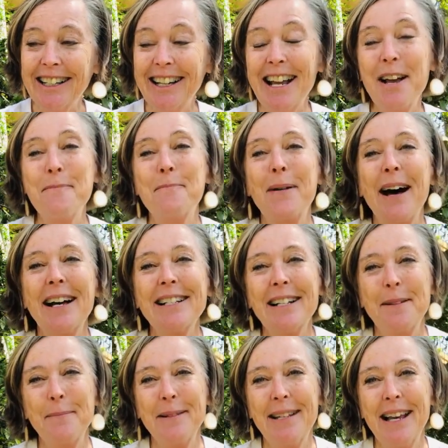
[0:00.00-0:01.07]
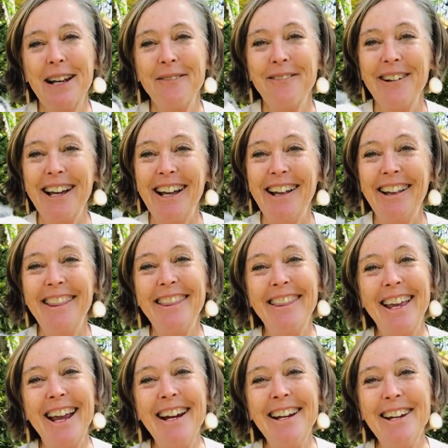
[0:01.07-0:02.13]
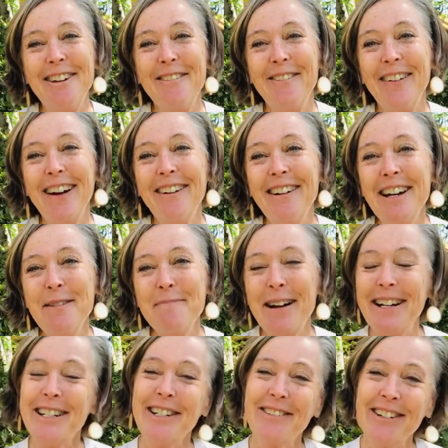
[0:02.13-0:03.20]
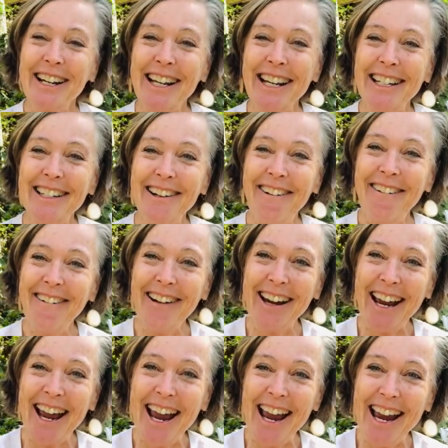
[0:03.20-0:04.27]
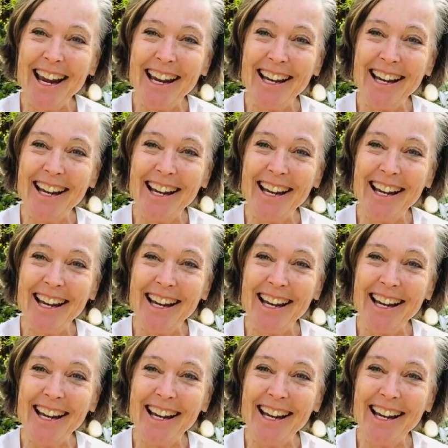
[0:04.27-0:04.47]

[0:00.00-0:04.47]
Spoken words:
And Possum said, "Well, thank you very much, Cricket, okay."